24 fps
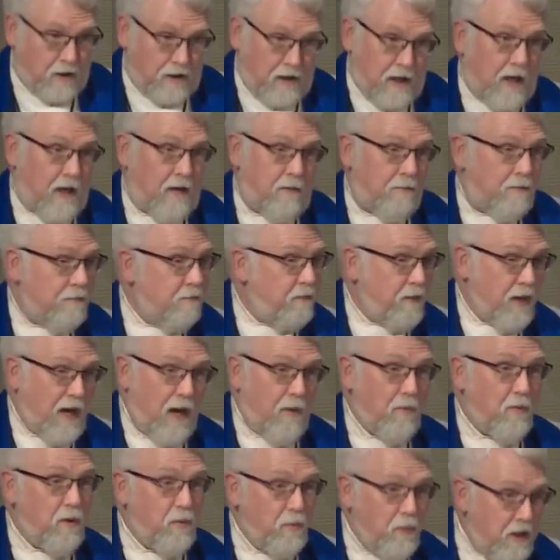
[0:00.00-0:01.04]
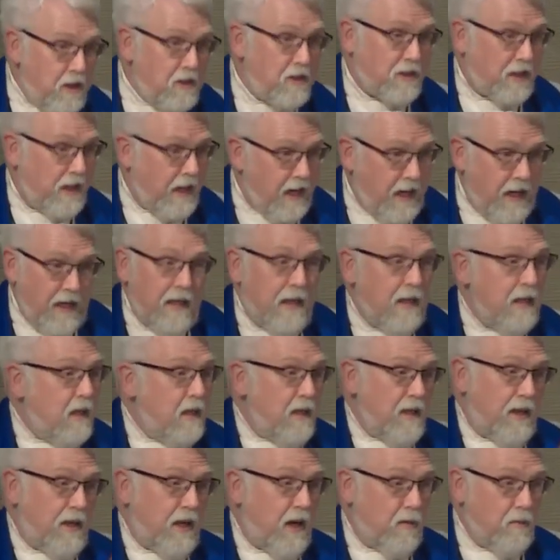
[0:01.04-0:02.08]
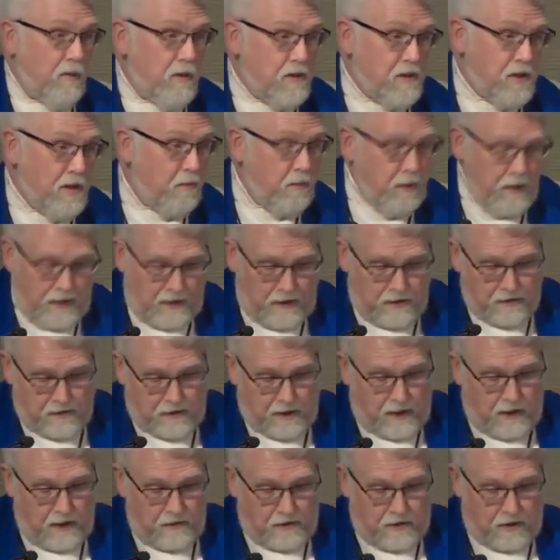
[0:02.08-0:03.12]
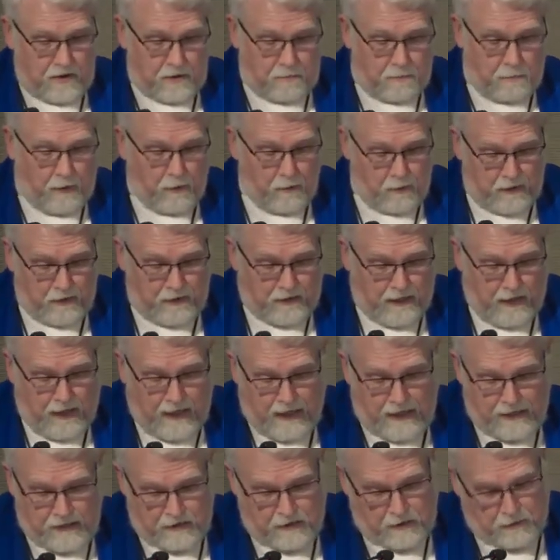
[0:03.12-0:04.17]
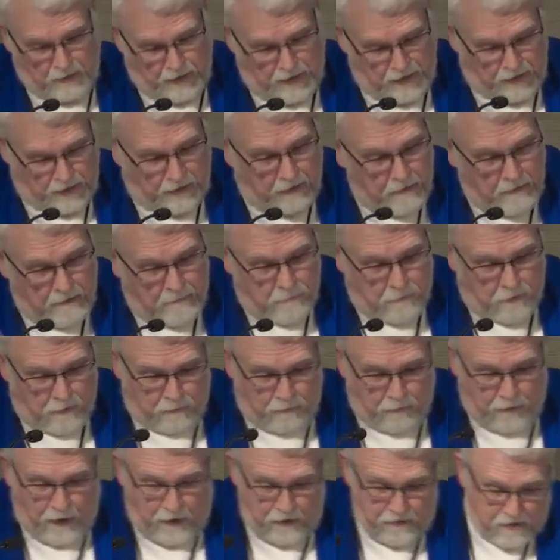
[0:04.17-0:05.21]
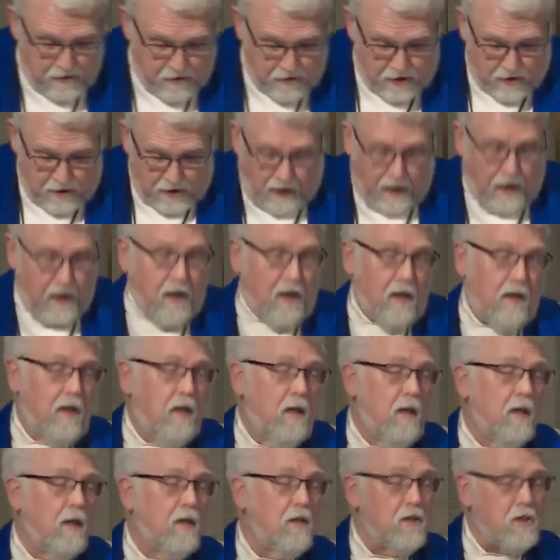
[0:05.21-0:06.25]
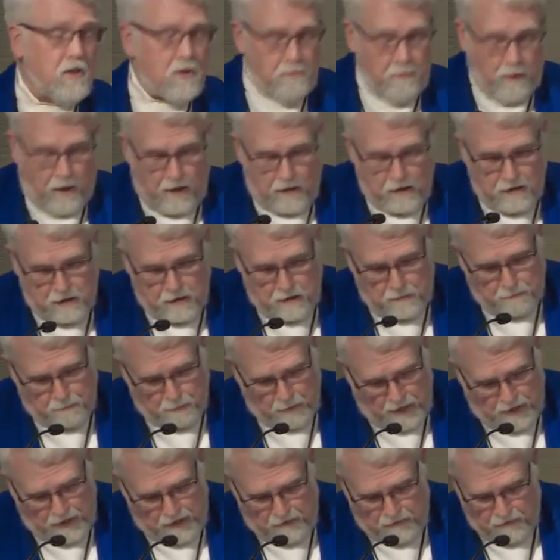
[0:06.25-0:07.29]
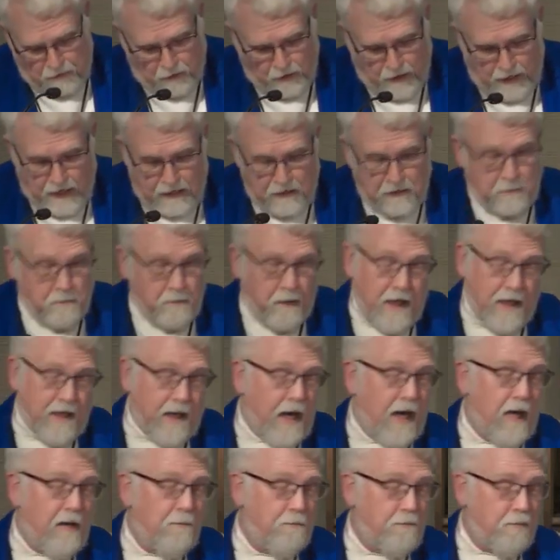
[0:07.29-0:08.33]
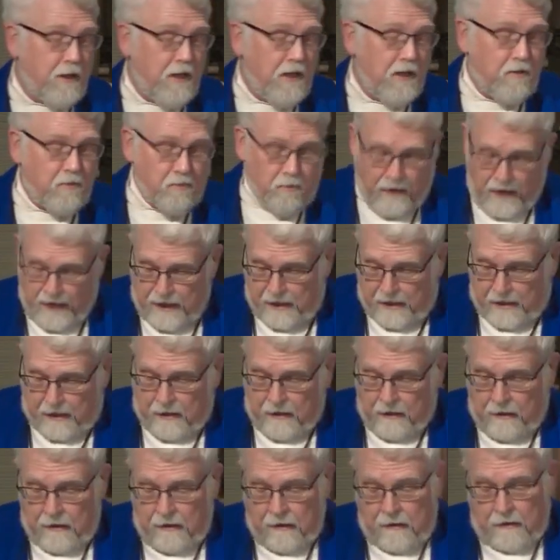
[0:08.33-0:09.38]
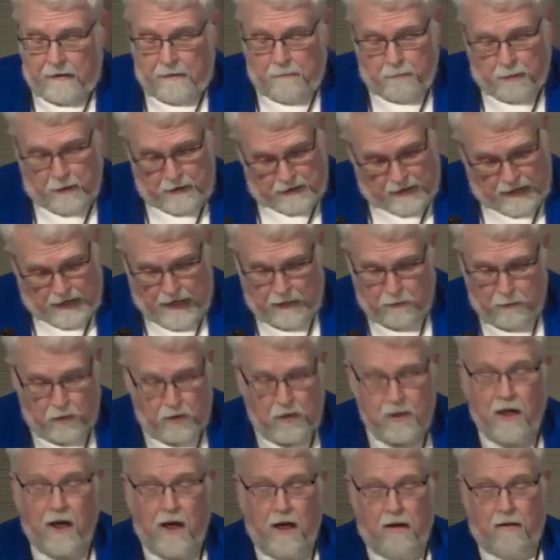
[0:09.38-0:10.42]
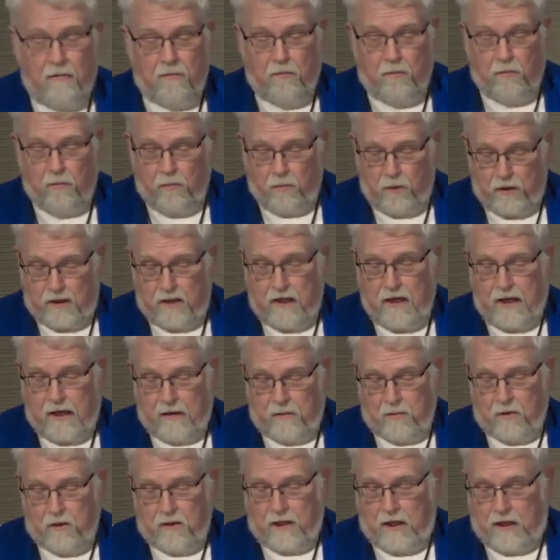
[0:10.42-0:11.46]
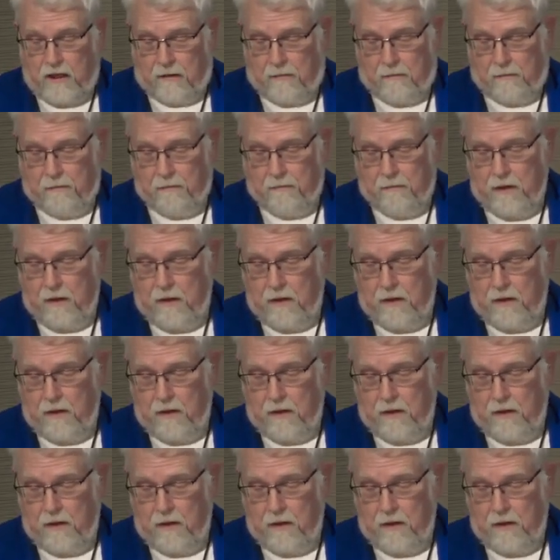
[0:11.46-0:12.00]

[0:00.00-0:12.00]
will come, not when we say, not when someone else tells us, but when God is ready. The farthest star and the smallest blade of grass may not be ready, but God will come when God will come.